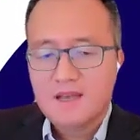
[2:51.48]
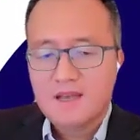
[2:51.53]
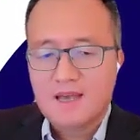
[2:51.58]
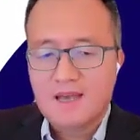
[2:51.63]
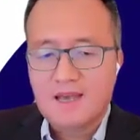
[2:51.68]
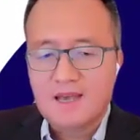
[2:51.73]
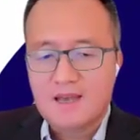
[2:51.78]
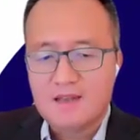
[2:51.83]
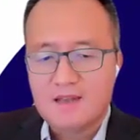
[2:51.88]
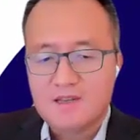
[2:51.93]

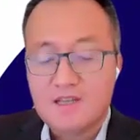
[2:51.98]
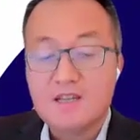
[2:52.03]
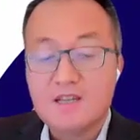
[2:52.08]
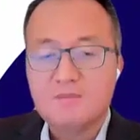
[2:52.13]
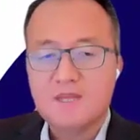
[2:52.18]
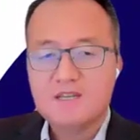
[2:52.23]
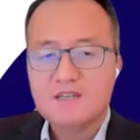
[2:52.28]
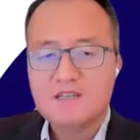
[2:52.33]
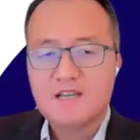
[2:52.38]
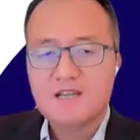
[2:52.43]
And in the
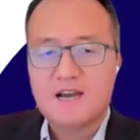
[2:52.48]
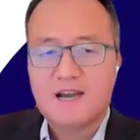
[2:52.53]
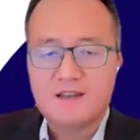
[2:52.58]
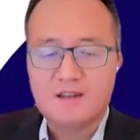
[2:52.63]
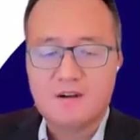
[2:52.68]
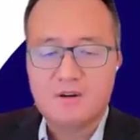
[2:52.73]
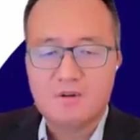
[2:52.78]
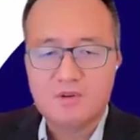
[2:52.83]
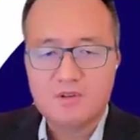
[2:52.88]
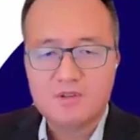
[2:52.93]
meantime,
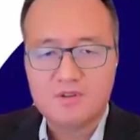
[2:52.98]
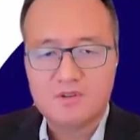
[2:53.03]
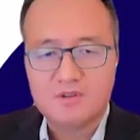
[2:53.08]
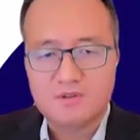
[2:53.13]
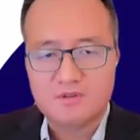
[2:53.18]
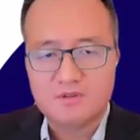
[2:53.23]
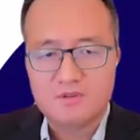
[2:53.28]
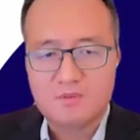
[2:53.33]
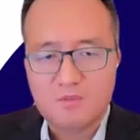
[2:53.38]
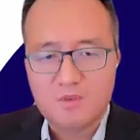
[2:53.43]

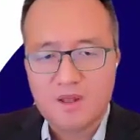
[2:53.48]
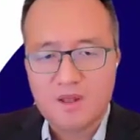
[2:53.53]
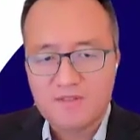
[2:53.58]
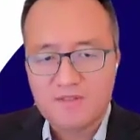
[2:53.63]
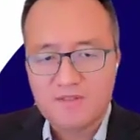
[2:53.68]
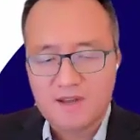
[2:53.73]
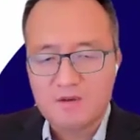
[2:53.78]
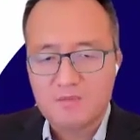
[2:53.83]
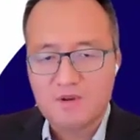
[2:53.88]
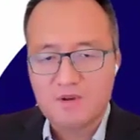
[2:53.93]
also one
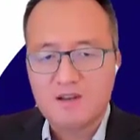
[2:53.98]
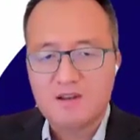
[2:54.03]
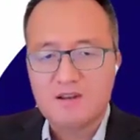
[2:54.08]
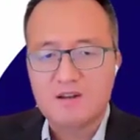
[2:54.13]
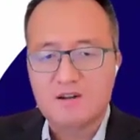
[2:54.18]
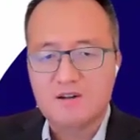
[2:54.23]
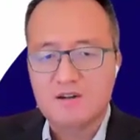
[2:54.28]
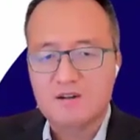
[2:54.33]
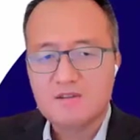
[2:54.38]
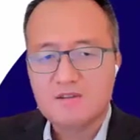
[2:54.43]
thing I really
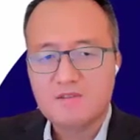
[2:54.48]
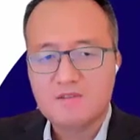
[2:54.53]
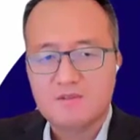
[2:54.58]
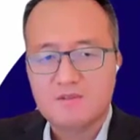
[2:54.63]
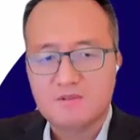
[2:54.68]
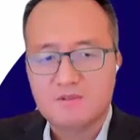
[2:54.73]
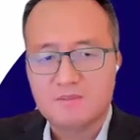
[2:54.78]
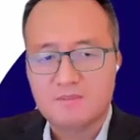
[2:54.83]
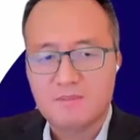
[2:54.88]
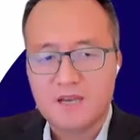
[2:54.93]
learned
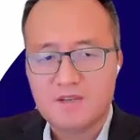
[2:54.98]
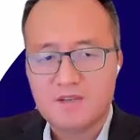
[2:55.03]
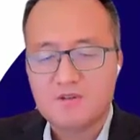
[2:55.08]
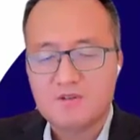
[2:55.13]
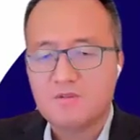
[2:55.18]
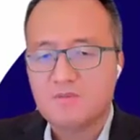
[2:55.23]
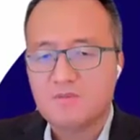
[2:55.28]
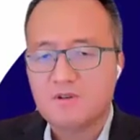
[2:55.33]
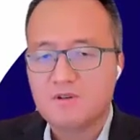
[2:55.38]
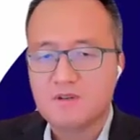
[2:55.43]
through my
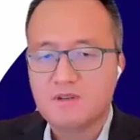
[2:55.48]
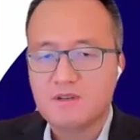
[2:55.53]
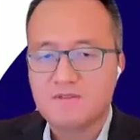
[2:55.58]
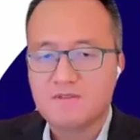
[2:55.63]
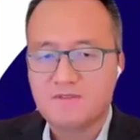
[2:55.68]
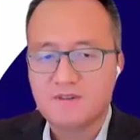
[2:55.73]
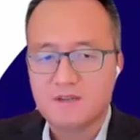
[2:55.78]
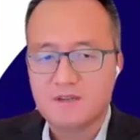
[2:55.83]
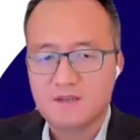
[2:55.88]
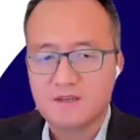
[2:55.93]
short period
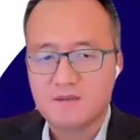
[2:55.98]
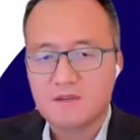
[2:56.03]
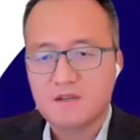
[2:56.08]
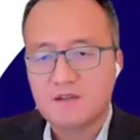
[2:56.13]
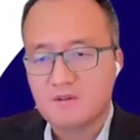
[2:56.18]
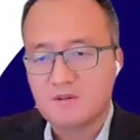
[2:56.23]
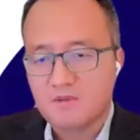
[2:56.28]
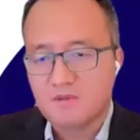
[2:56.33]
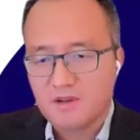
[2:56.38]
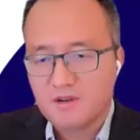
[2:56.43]
of
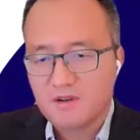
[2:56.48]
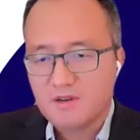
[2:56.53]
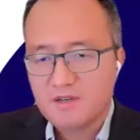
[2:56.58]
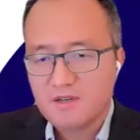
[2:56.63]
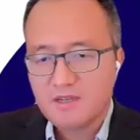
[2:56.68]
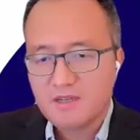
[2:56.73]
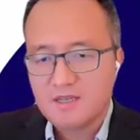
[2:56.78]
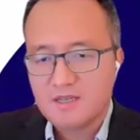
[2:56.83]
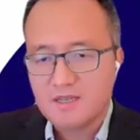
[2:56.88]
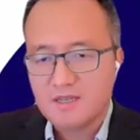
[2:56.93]
career
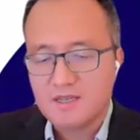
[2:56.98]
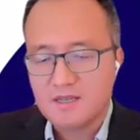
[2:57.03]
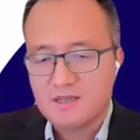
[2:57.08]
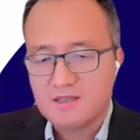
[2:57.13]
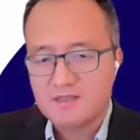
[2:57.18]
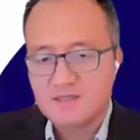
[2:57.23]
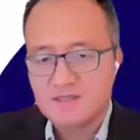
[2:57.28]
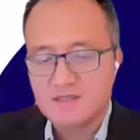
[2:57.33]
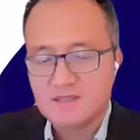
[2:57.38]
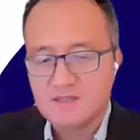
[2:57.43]
in
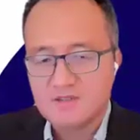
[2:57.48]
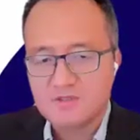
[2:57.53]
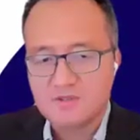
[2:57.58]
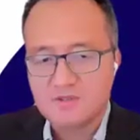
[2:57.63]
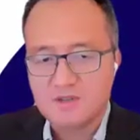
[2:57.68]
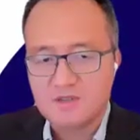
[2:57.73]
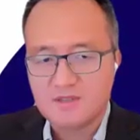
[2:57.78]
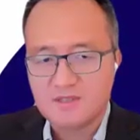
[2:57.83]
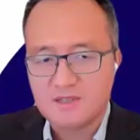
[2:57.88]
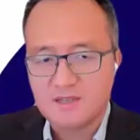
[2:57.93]
this
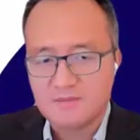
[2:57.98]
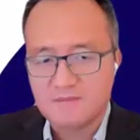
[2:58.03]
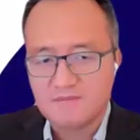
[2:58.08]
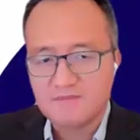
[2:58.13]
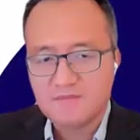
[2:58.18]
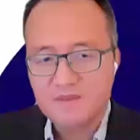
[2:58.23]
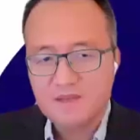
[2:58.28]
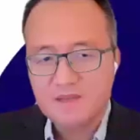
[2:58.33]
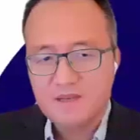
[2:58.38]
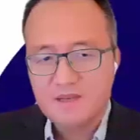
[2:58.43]
industry is,
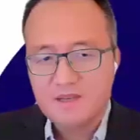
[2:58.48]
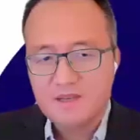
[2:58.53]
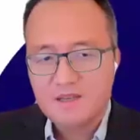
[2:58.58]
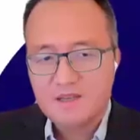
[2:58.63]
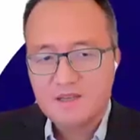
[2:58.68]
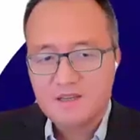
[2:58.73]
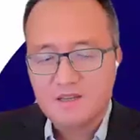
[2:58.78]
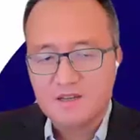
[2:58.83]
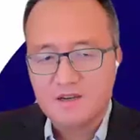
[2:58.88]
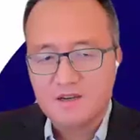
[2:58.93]

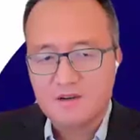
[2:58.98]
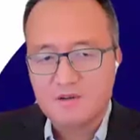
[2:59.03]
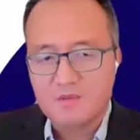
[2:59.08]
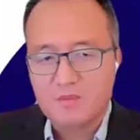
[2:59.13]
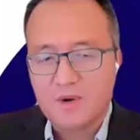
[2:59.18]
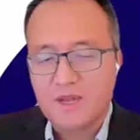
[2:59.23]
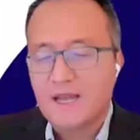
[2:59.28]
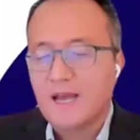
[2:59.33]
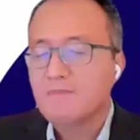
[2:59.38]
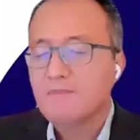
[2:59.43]

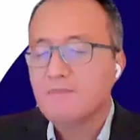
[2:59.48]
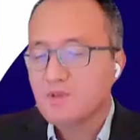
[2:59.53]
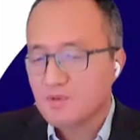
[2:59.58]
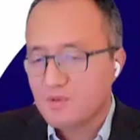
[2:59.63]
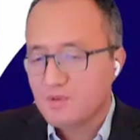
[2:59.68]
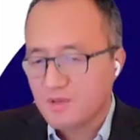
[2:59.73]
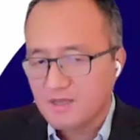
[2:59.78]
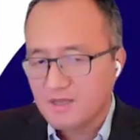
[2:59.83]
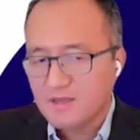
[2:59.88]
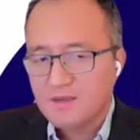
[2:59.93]
what I'm
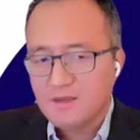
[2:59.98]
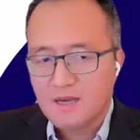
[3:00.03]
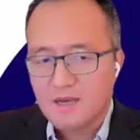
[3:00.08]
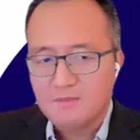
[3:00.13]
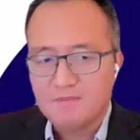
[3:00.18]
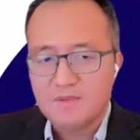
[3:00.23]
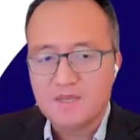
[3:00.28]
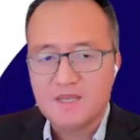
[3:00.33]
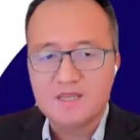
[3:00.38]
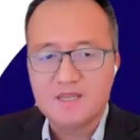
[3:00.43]
doing,
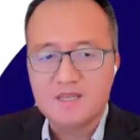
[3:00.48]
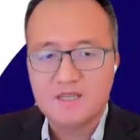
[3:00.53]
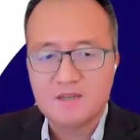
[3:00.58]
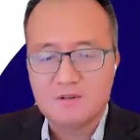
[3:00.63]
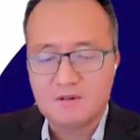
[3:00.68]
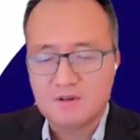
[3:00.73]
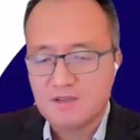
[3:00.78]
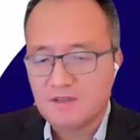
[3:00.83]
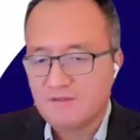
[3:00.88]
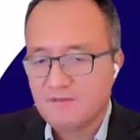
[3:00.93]
BD
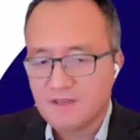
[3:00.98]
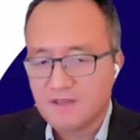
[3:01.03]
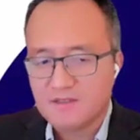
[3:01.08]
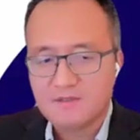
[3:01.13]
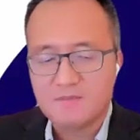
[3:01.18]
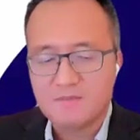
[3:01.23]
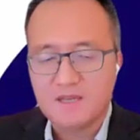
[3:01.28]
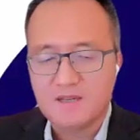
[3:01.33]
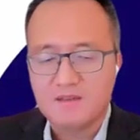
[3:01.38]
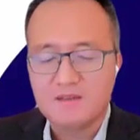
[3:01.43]
or
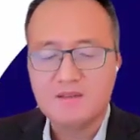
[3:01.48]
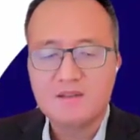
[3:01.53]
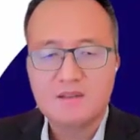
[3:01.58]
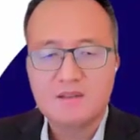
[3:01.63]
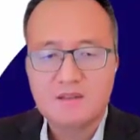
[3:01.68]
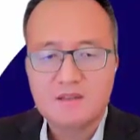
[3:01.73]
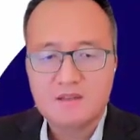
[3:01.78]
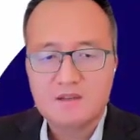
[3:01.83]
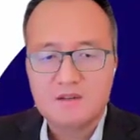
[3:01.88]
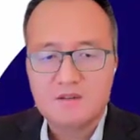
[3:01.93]
investment
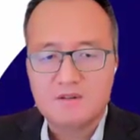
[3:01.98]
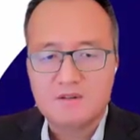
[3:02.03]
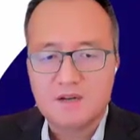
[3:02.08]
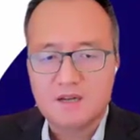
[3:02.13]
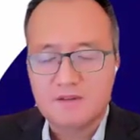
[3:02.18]
or